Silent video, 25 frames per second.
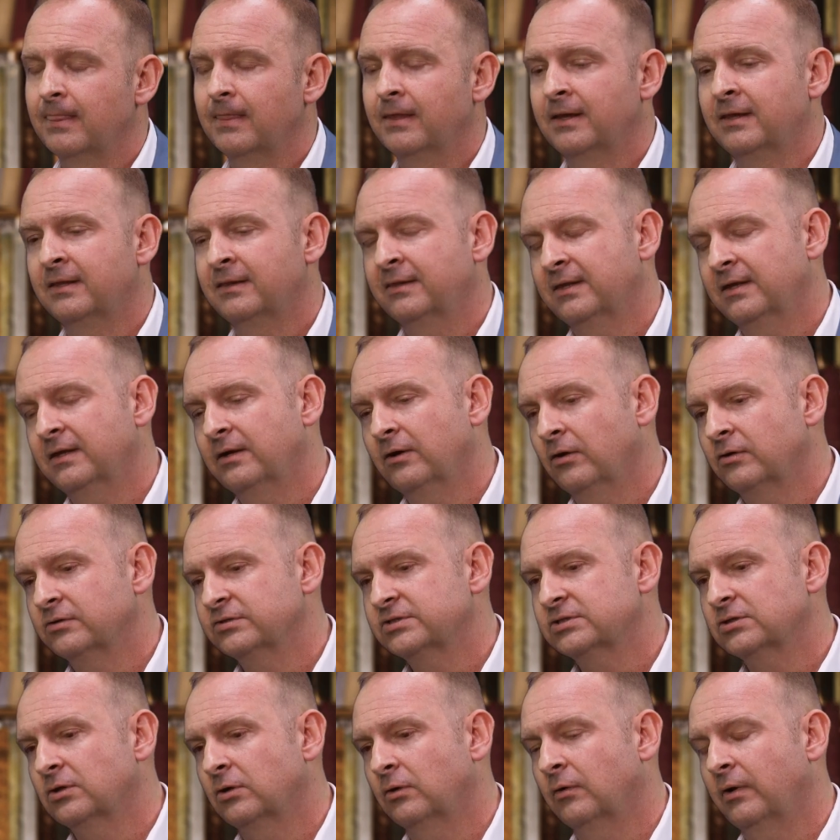And then
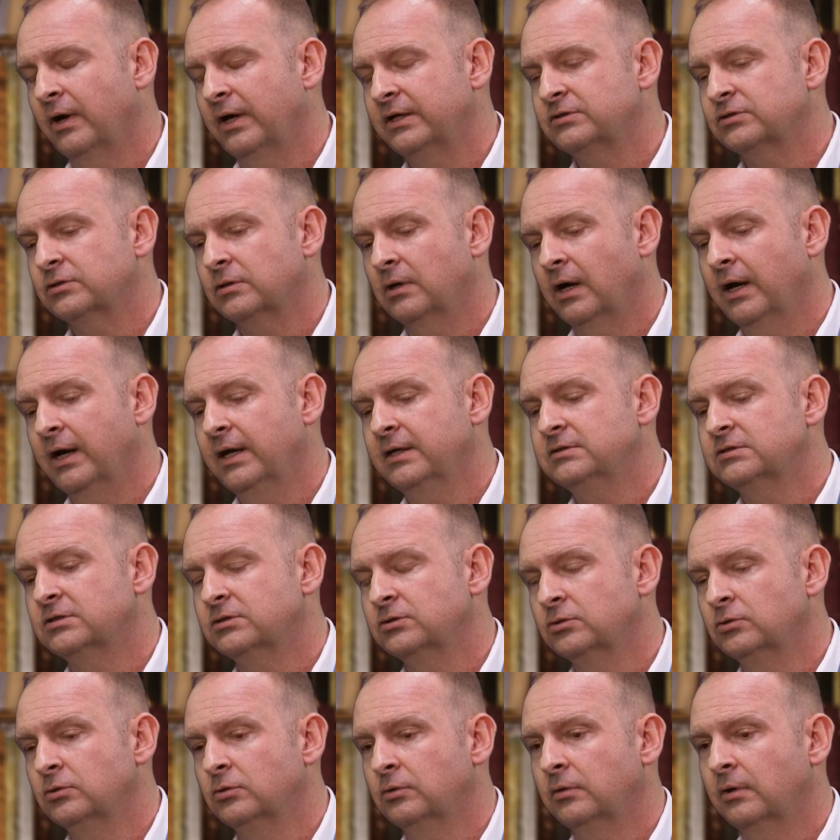also I try
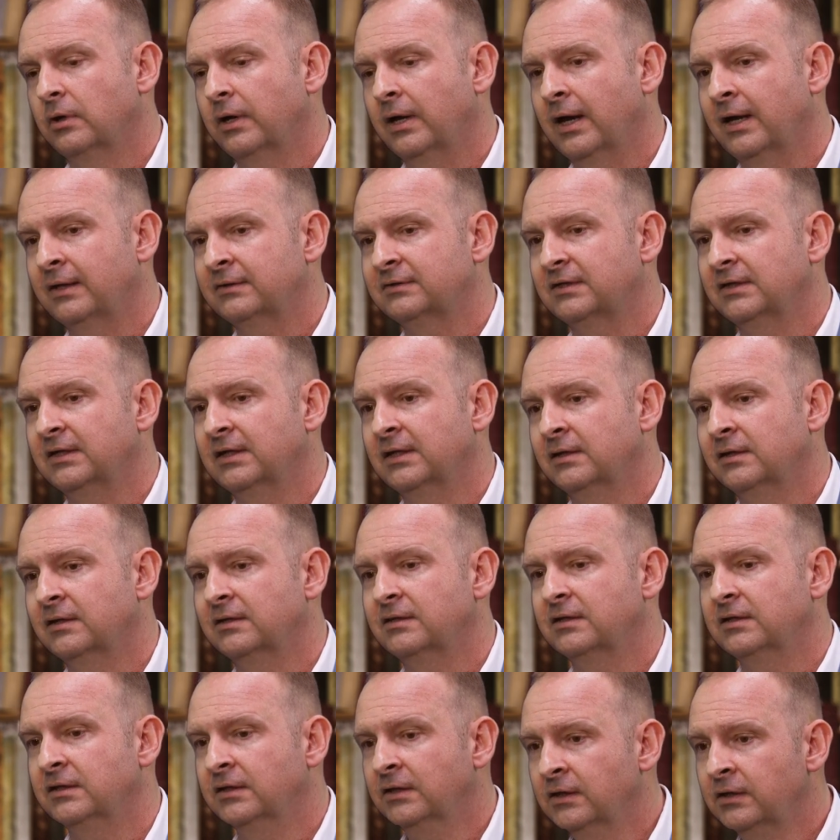to, at the end
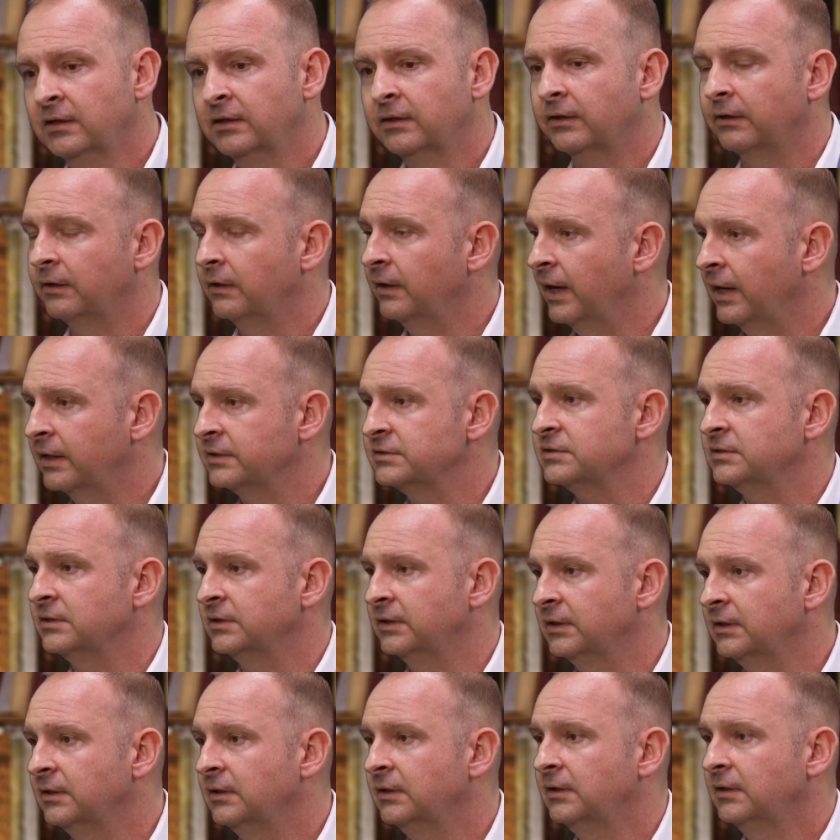of the year,
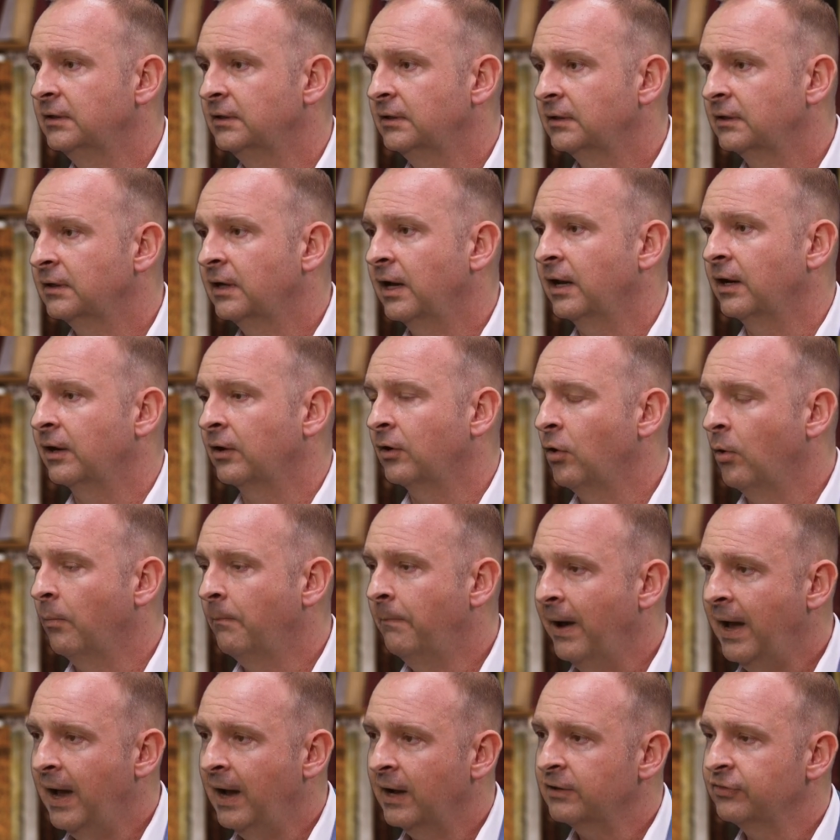actually kind of go
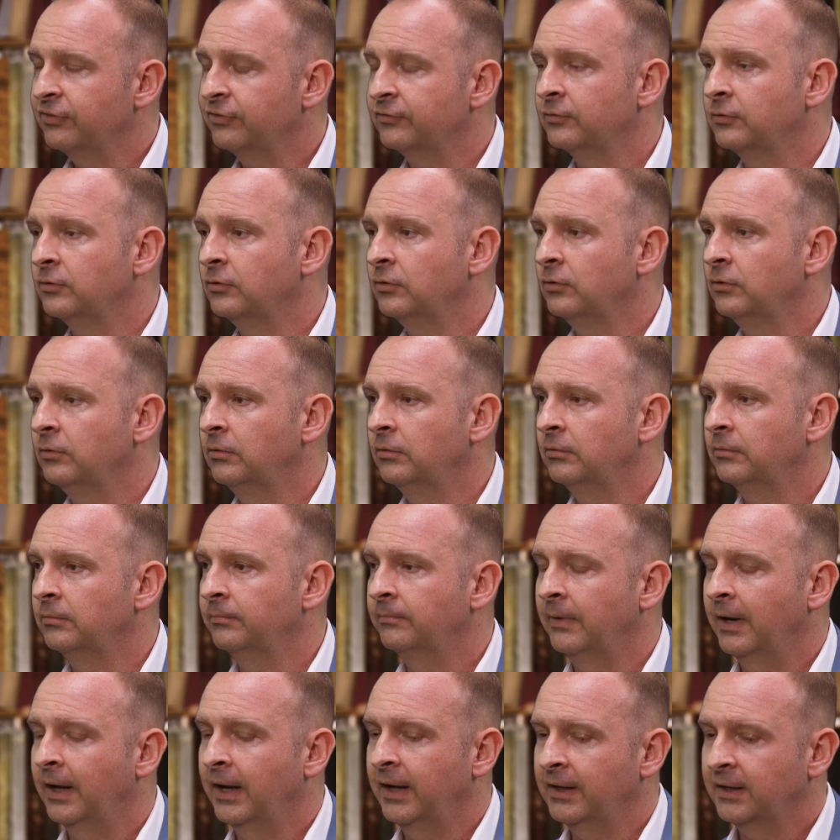back through
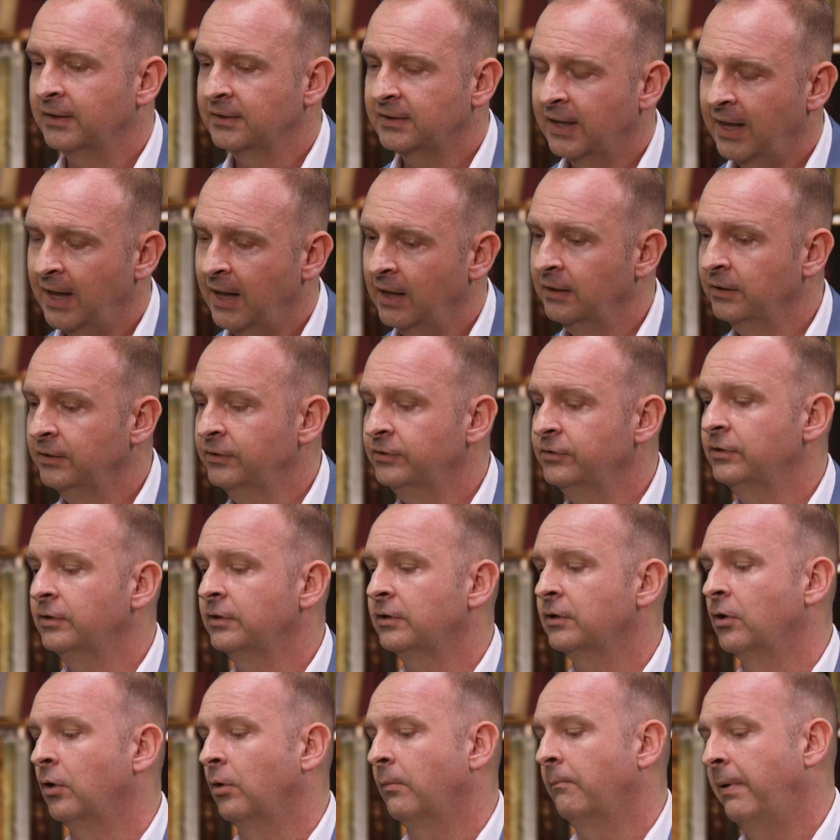my
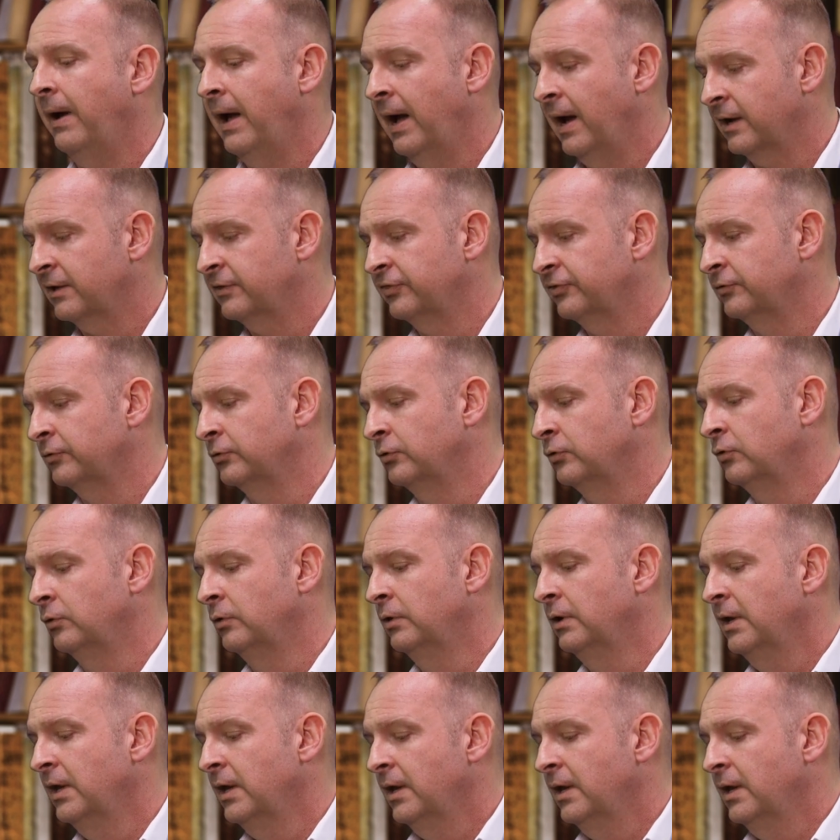calendar, go back through